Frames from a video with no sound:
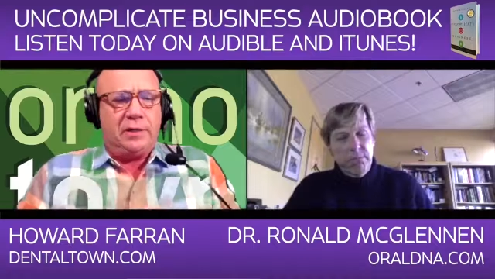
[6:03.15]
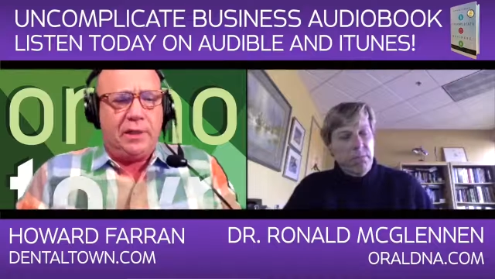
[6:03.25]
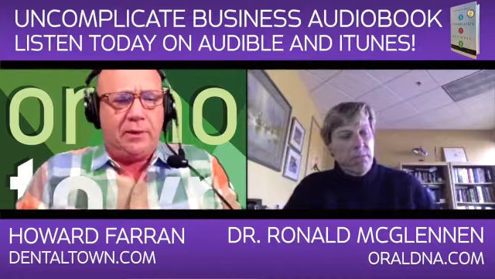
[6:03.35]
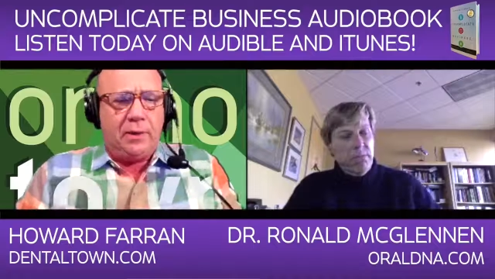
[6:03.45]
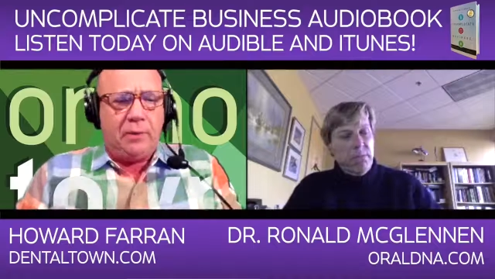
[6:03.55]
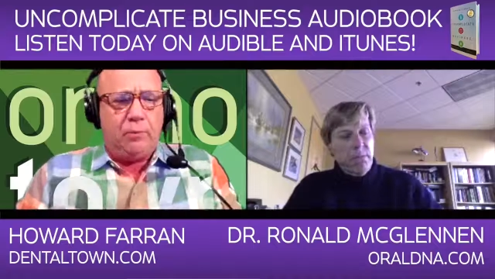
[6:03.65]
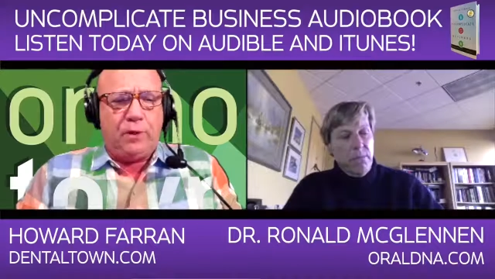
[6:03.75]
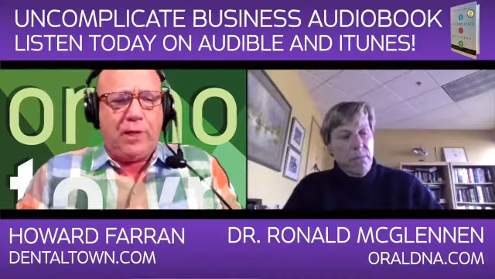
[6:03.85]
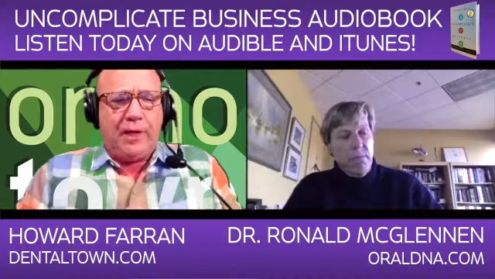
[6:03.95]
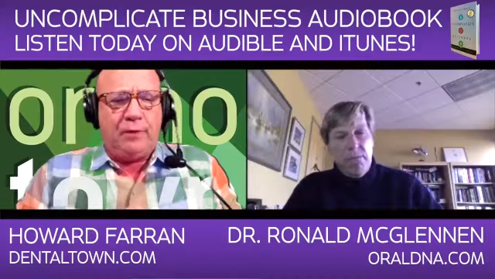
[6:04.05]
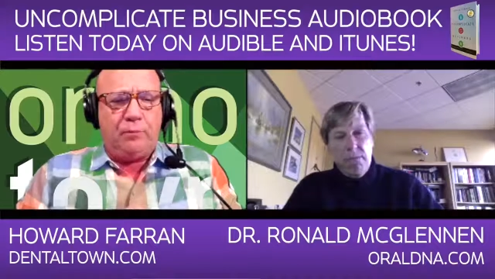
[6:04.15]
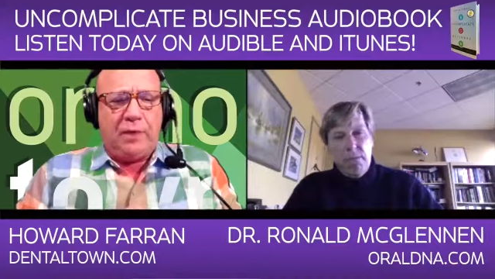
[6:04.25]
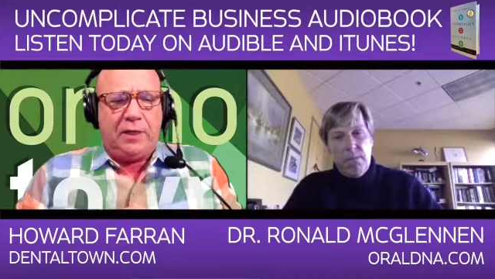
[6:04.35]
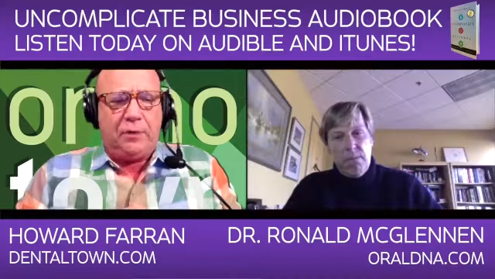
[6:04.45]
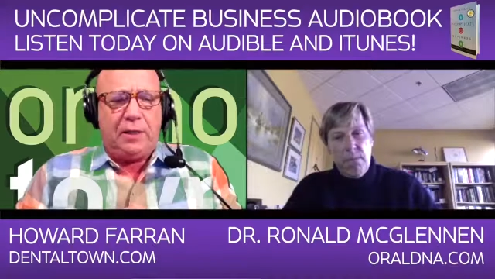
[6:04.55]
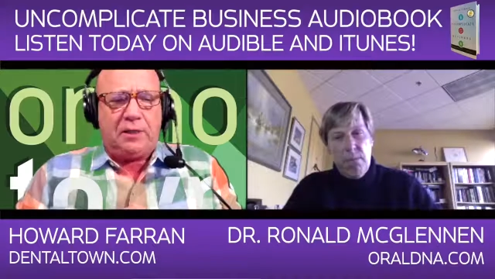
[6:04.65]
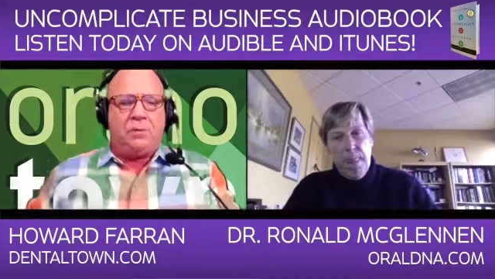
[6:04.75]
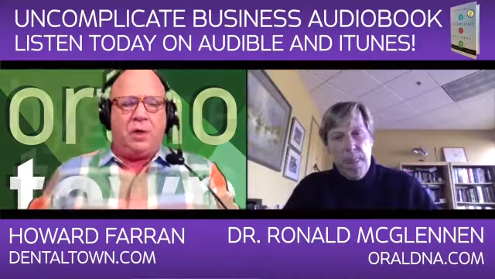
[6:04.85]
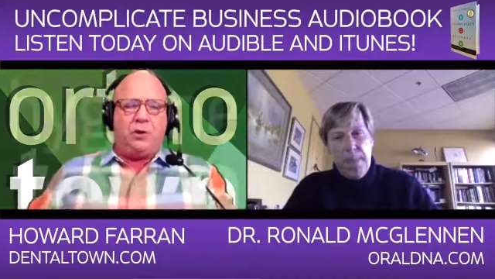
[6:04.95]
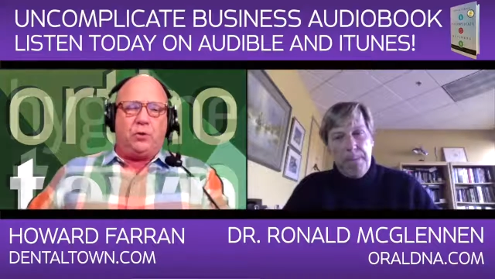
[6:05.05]
Speaker 1: And and would they would they do this
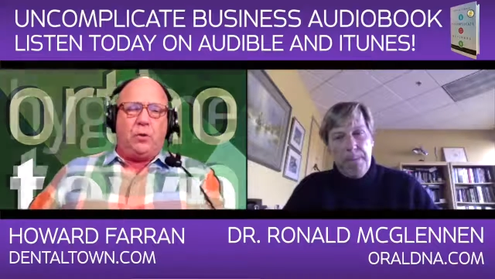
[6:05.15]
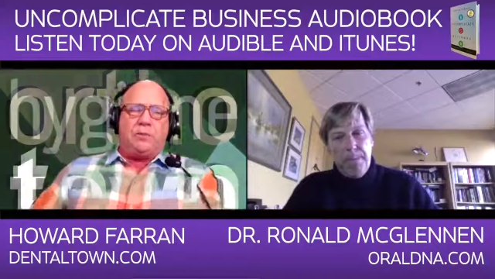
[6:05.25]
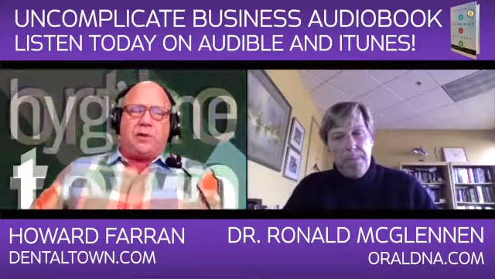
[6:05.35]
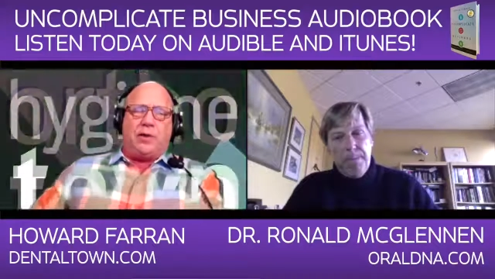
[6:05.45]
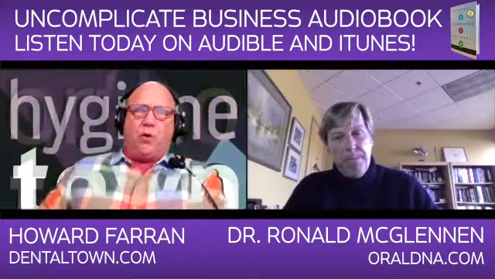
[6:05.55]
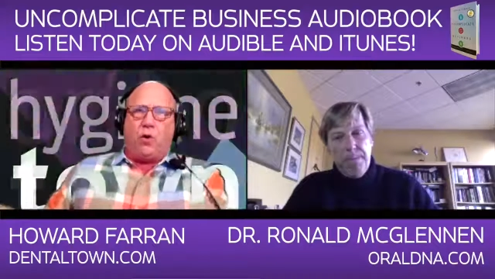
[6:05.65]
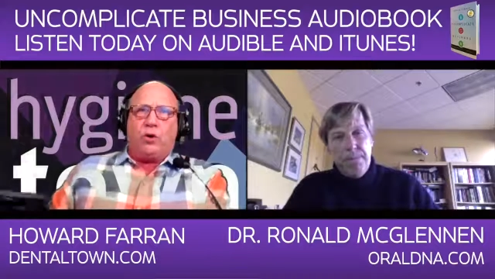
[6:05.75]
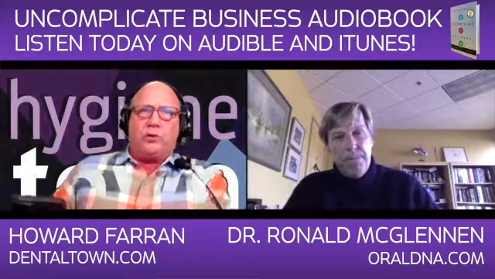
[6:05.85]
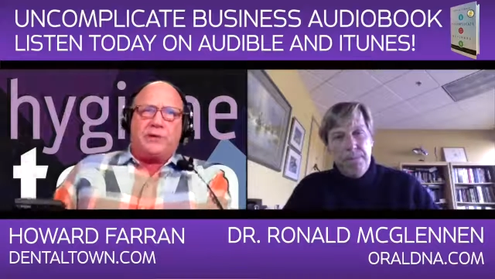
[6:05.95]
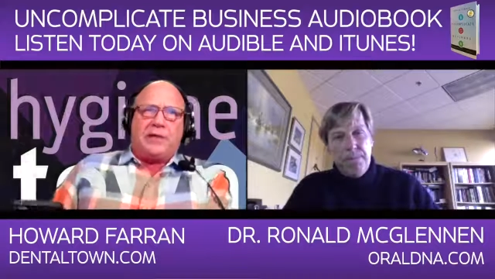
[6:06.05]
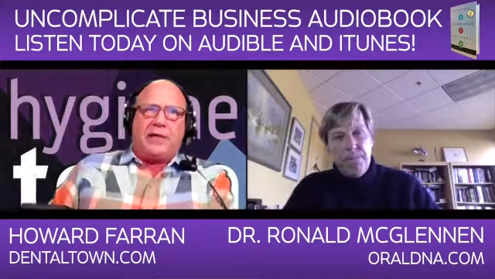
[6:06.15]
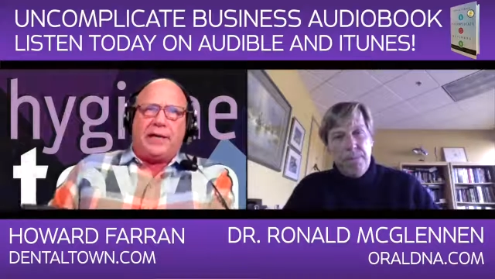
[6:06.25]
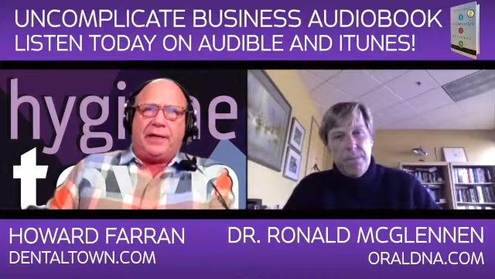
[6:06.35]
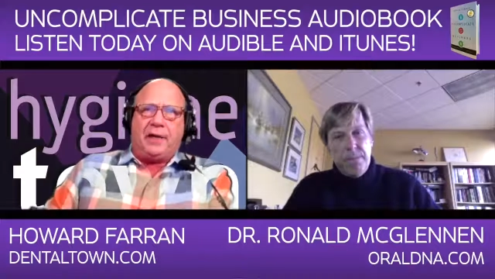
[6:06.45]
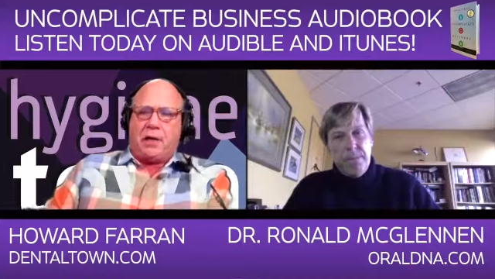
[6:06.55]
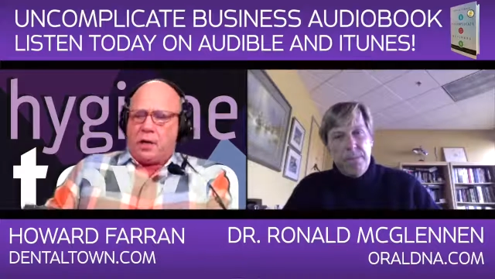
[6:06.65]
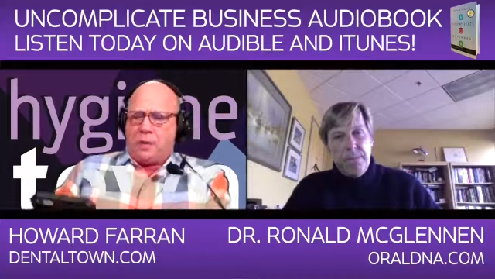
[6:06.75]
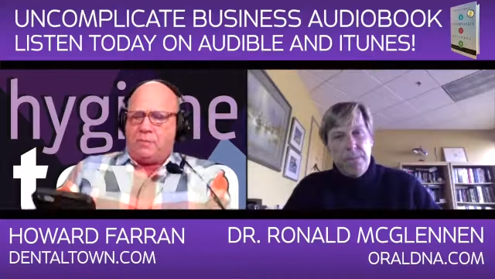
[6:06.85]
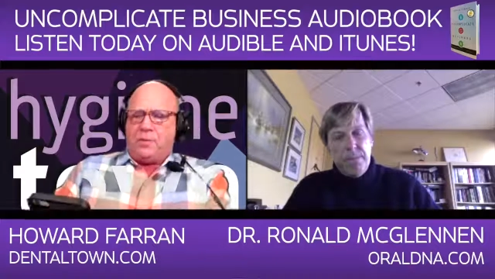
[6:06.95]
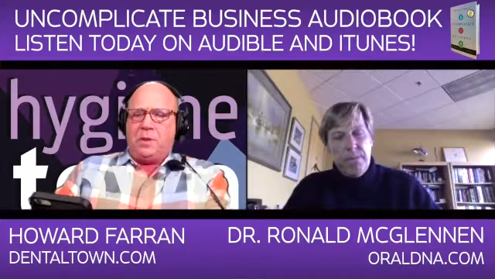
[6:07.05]
on your website
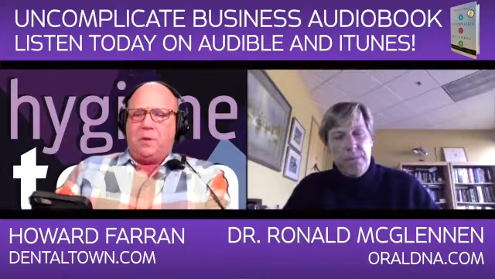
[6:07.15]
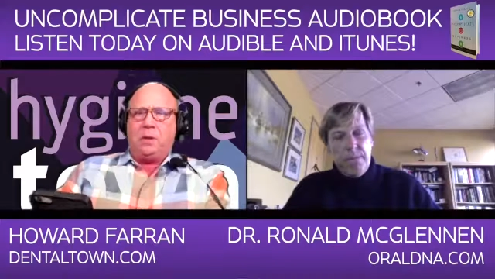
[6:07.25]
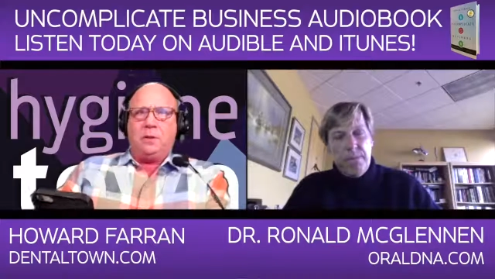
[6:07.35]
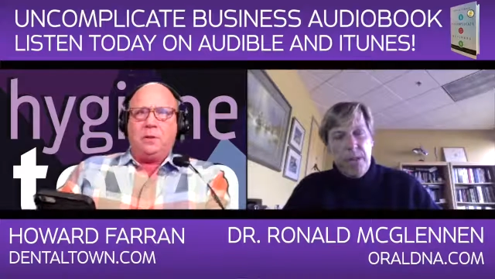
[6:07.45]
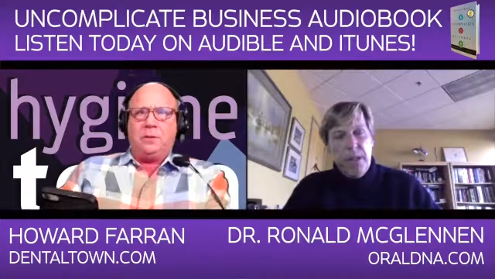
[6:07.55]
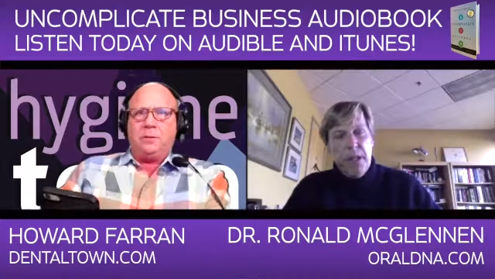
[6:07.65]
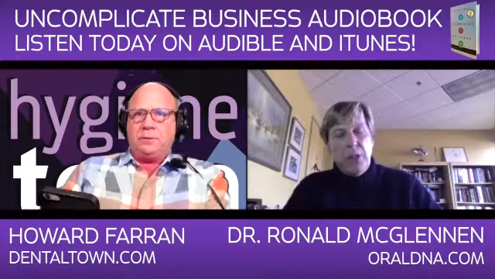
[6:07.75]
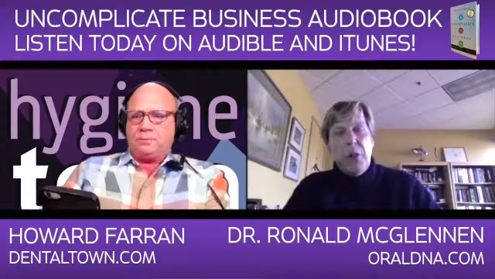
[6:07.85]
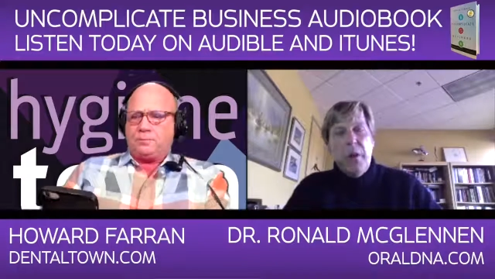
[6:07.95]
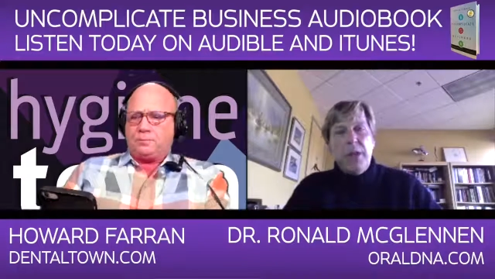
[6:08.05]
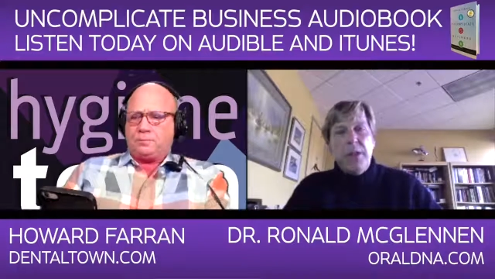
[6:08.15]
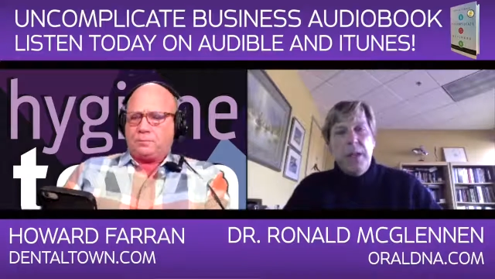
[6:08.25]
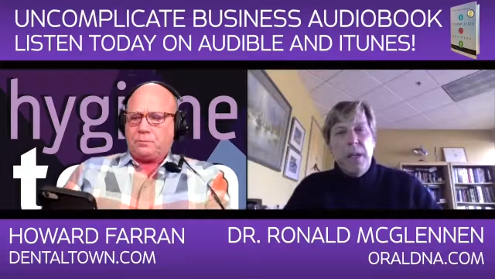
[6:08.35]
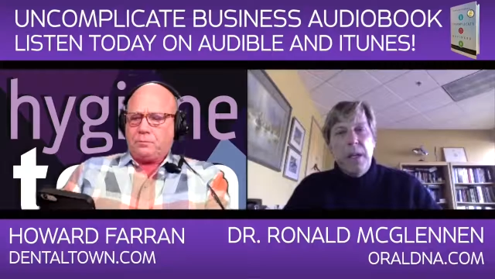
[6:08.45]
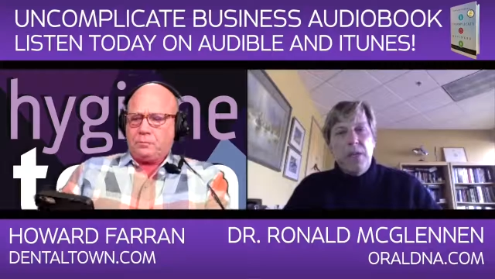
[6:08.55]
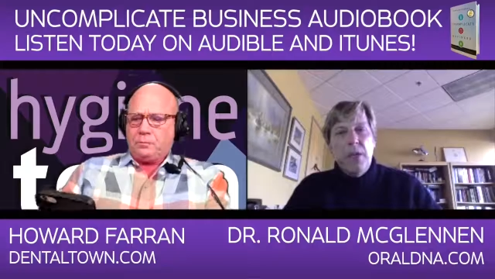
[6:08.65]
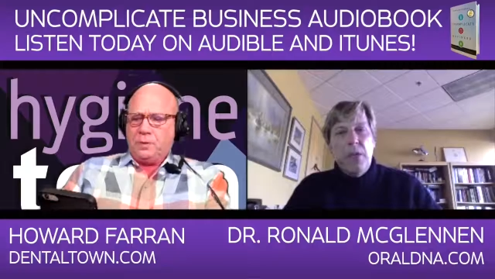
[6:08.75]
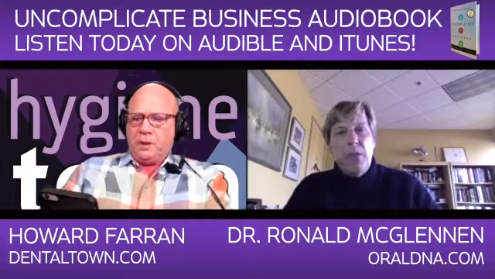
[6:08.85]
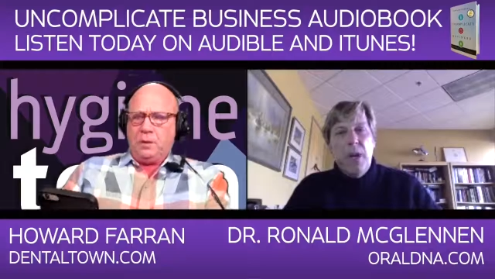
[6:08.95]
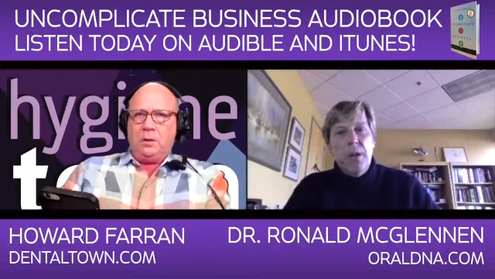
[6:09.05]
oraldna.com?
Speaker 2: That's correct.
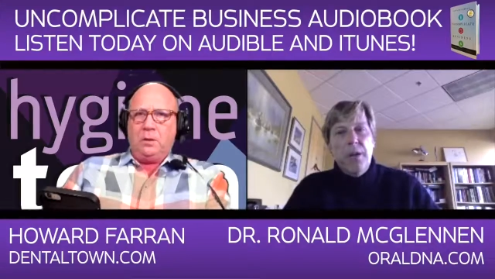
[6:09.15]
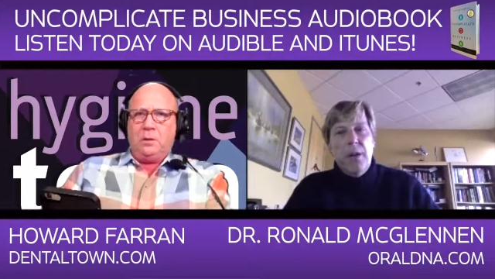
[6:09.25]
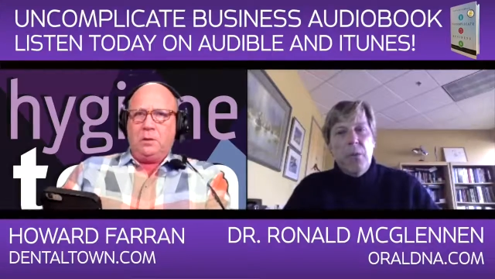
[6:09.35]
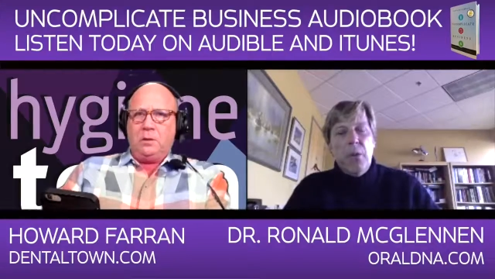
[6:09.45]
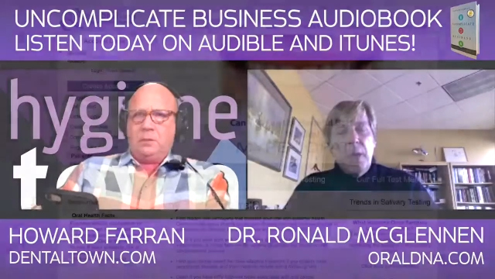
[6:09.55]
So on our